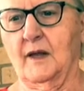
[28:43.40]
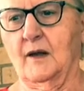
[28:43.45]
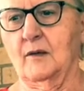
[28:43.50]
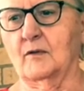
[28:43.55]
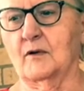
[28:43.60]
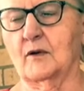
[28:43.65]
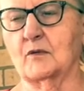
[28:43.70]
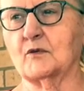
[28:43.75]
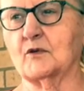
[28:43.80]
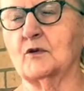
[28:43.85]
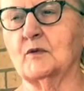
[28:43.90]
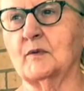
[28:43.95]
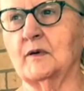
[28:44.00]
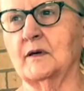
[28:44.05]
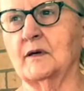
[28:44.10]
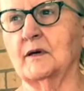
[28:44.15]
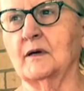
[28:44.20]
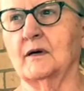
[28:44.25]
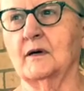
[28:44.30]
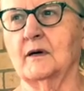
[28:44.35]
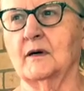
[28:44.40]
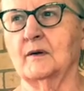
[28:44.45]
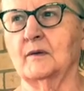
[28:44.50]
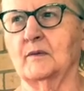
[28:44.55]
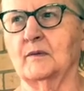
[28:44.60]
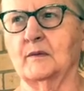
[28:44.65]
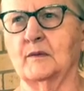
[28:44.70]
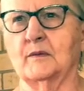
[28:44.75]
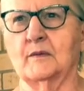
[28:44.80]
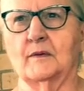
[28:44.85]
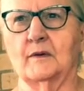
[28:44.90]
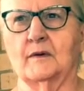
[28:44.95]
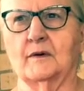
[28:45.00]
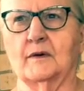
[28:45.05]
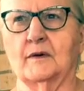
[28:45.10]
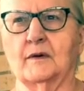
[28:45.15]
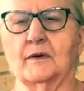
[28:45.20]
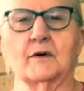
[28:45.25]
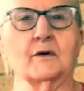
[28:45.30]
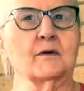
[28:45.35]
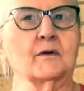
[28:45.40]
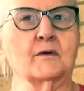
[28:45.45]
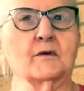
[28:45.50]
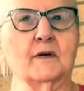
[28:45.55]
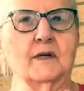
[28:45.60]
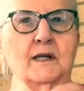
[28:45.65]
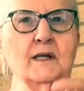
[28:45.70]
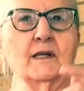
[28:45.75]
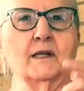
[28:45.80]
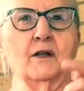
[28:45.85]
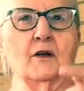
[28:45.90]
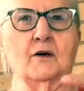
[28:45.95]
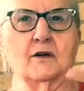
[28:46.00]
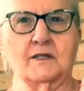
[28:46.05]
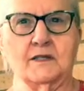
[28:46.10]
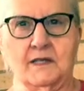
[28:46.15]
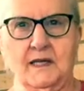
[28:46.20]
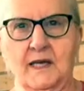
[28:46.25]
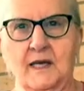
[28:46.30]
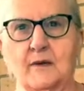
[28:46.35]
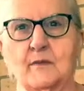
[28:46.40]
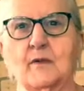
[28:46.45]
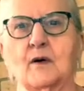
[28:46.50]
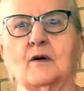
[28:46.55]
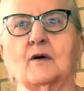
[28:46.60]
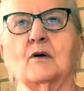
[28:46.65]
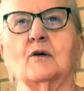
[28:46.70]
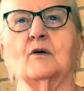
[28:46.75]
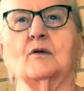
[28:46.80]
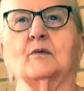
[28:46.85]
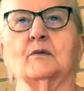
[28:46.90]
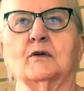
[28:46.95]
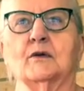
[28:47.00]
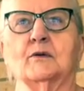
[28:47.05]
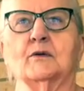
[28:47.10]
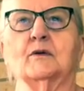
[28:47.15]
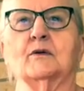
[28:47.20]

well, Ruby, her in-laws came home too.